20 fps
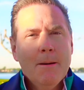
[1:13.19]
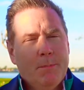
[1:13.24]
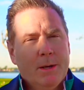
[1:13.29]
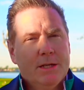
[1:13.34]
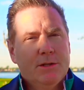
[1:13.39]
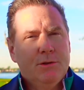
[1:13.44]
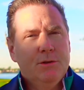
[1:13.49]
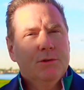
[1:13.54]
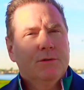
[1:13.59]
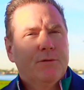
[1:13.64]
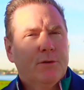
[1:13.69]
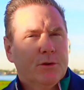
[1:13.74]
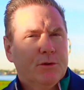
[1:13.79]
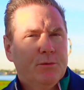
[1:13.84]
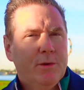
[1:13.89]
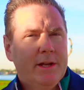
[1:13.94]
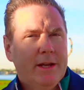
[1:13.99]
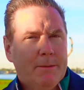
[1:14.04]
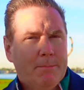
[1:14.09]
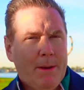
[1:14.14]
but it's used for
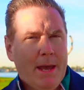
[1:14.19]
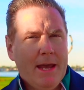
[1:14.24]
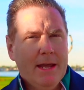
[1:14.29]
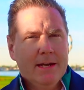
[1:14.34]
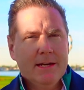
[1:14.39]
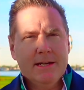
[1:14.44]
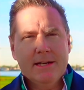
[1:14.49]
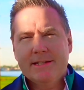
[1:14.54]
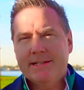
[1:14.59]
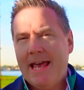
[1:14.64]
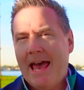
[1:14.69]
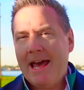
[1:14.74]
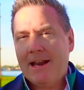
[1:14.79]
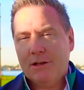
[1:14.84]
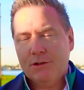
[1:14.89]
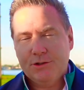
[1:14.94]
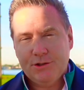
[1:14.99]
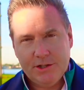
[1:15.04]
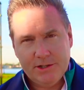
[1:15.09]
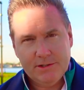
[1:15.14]
treating pain and its
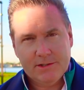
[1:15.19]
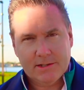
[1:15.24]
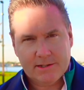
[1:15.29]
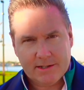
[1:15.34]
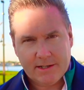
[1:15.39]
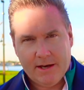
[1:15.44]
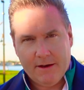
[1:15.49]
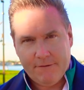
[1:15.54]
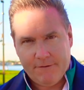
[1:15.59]
analgesic